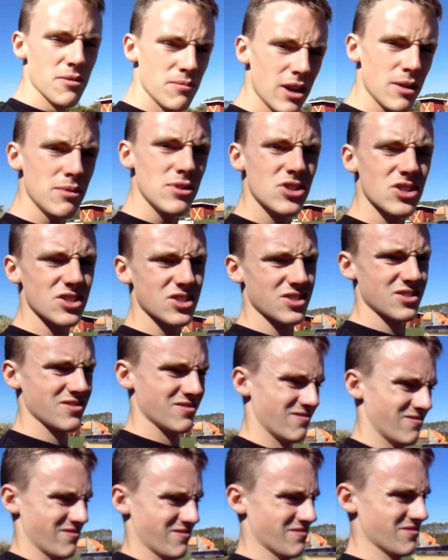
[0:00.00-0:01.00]
maybe just
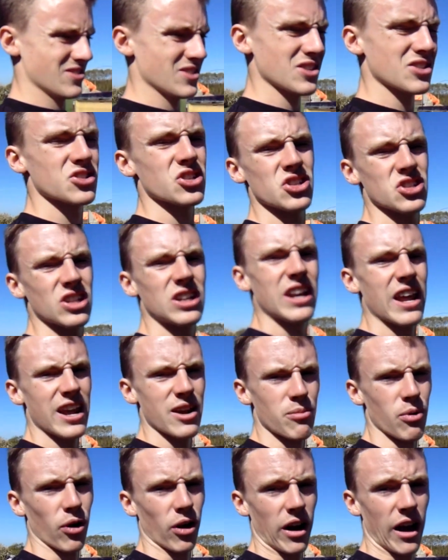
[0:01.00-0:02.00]
just just a
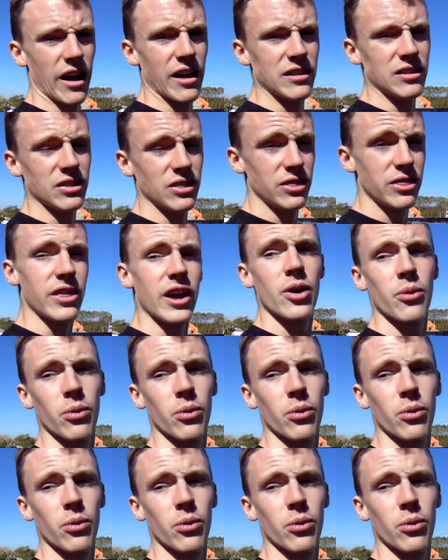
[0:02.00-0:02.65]
neighbor, and they